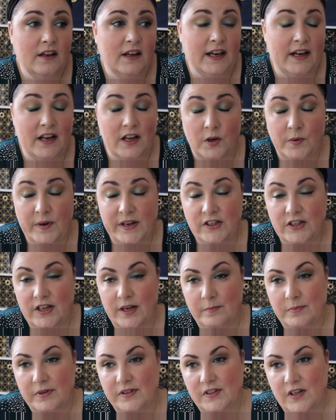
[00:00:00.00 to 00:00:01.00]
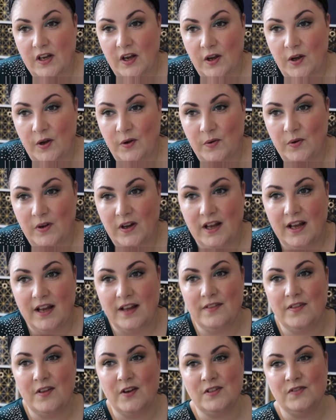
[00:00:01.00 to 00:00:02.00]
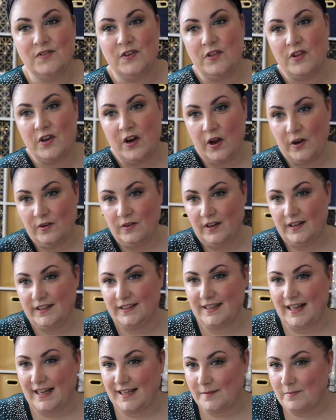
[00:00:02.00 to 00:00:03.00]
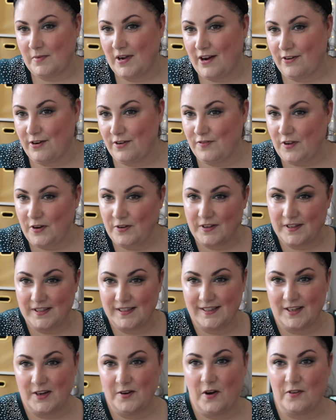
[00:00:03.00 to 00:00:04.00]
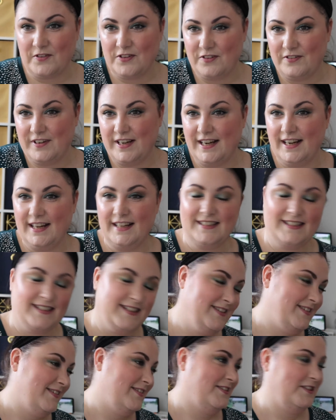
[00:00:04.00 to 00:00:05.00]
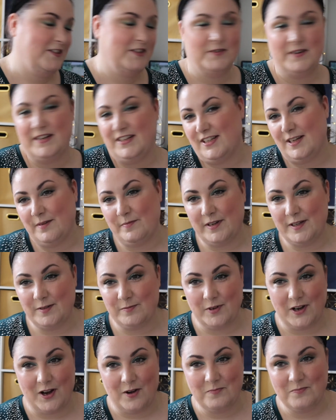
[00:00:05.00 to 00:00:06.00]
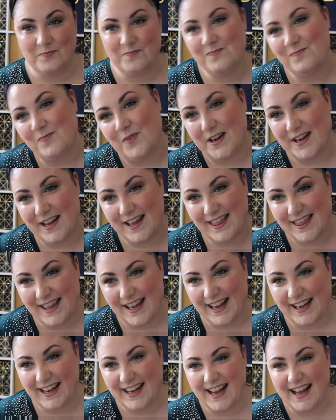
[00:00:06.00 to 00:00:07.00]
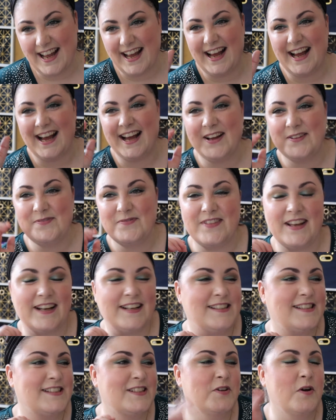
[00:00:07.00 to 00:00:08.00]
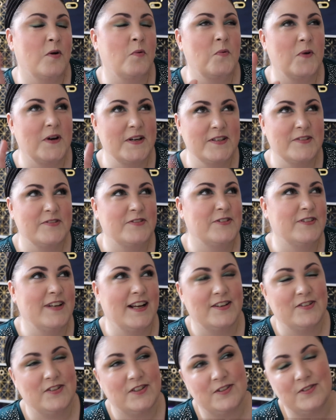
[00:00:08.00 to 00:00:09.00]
and her queenship. So those of you that know, like, that's my area of focus. So after 3 years, queenship has become my thing, thanks to a wonderful lecturer